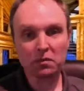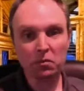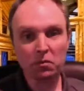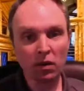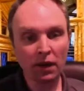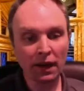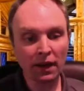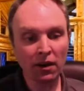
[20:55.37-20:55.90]
Well, I
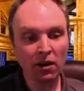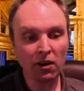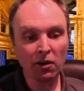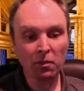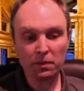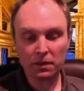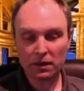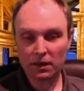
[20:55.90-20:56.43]
hope
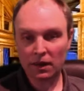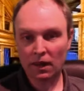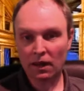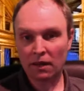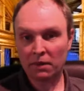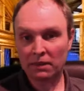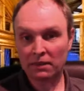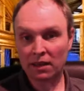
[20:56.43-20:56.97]

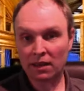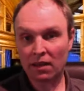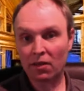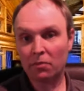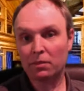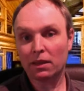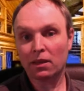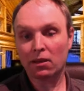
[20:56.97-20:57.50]
this
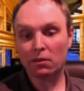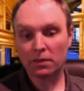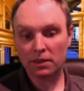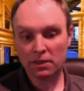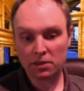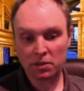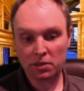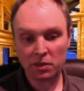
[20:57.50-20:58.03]
helped. I hope you
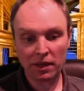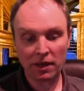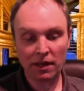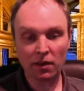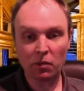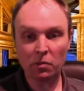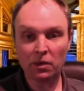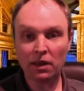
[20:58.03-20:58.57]
enjoyed it. I
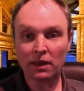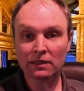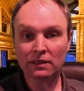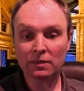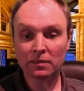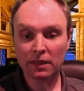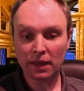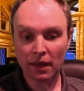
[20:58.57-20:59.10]
hope you got
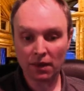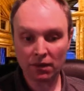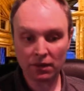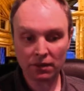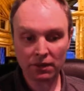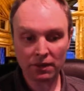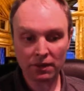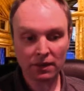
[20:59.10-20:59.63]
something out of
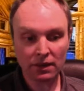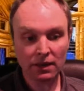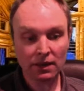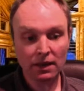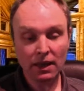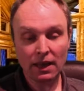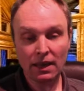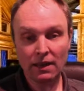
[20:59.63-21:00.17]
it.
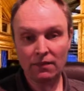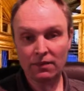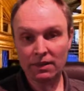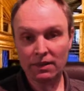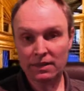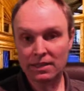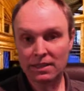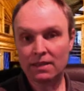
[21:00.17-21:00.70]
And if
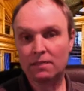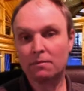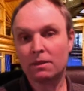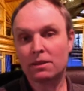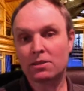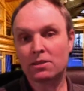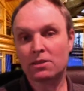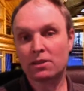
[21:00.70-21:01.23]
you did, make
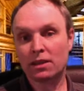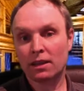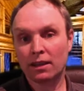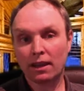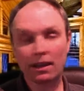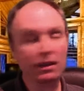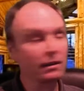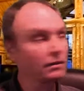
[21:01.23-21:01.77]
sure you
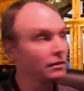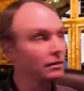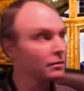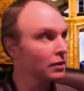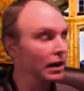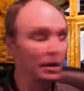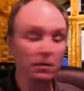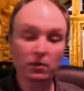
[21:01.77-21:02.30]
like and
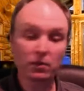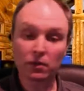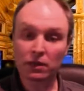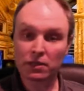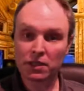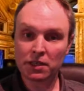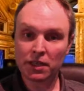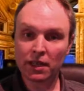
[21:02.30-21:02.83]
subscribe to our
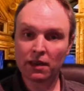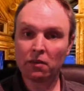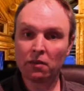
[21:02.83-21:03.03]
channel.